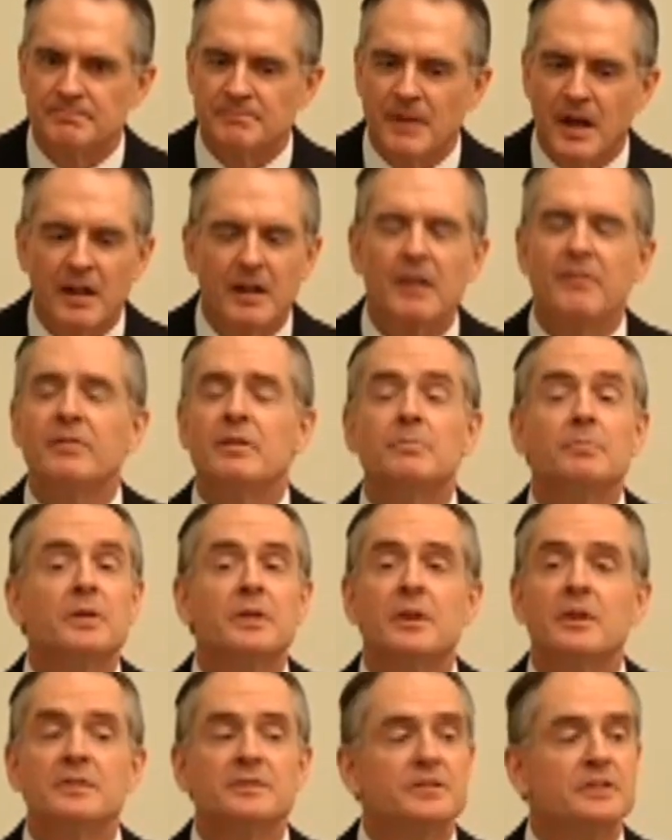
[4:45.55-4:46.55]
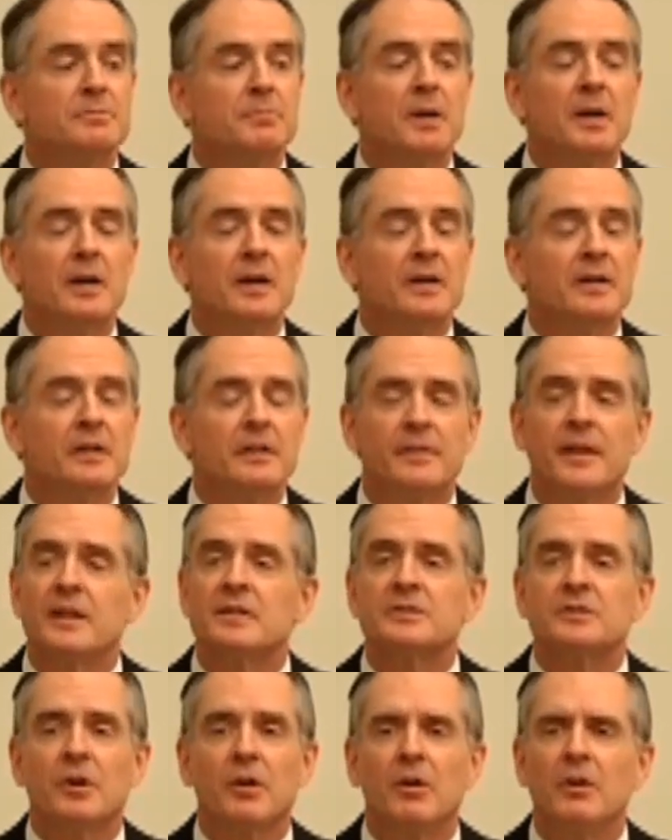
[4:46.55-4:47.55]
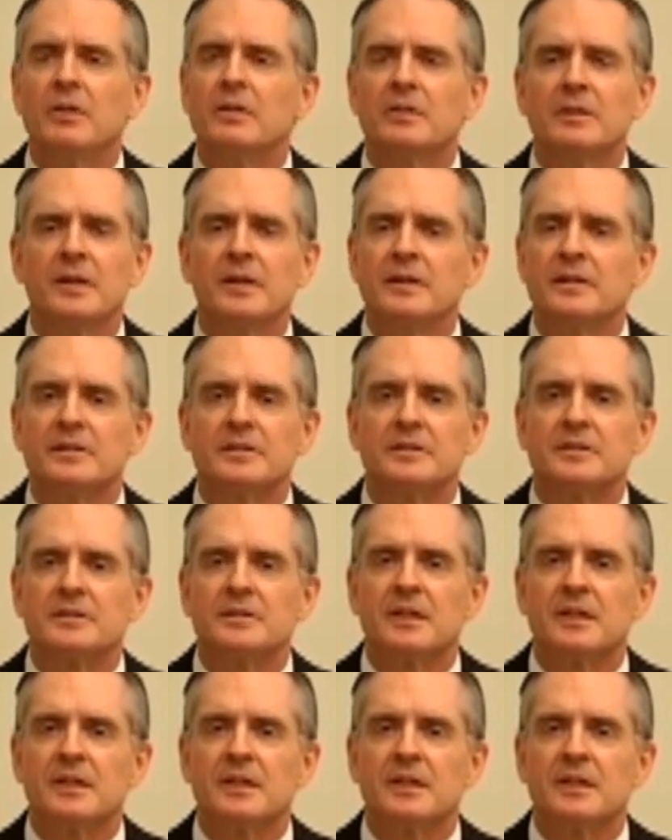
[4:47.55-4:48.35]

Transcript: I love them because they're mine. That's all it takes.